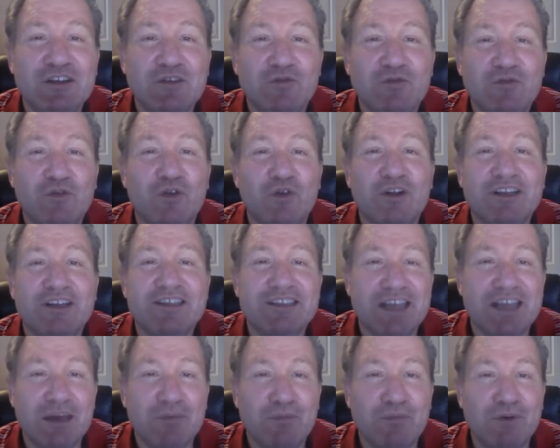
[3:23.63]
For
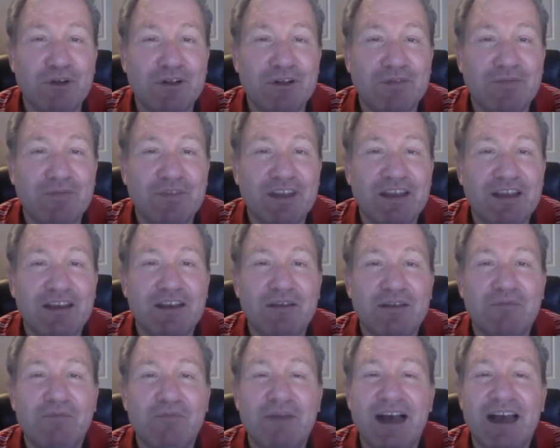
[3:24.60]
example,
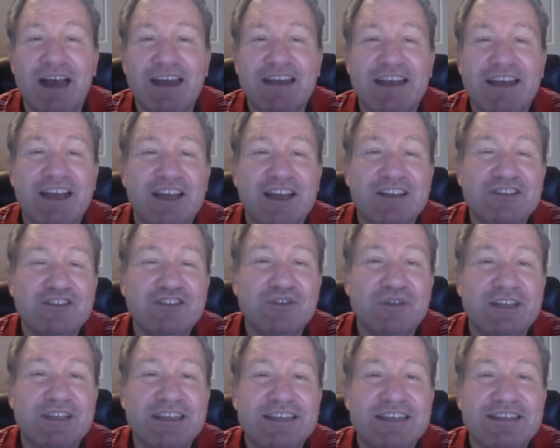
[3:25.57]
my
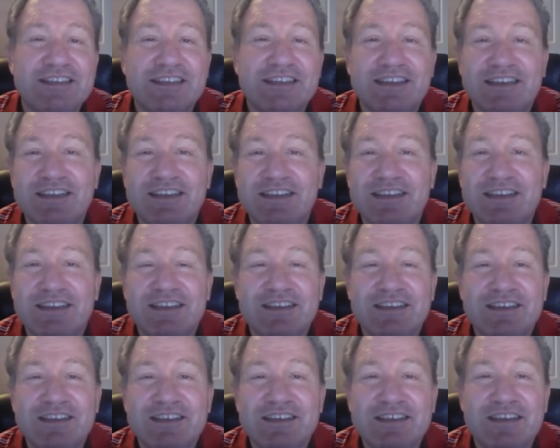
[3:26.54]
country
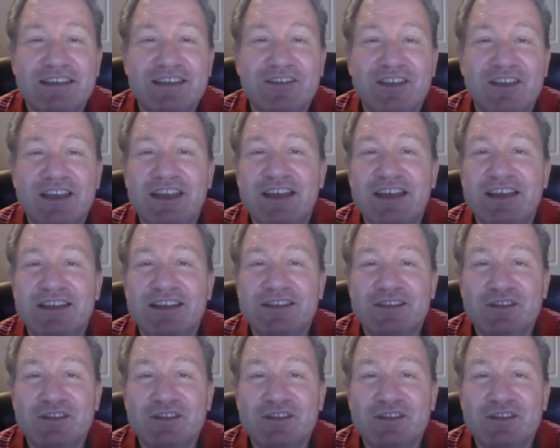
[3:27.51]
'tis of thee,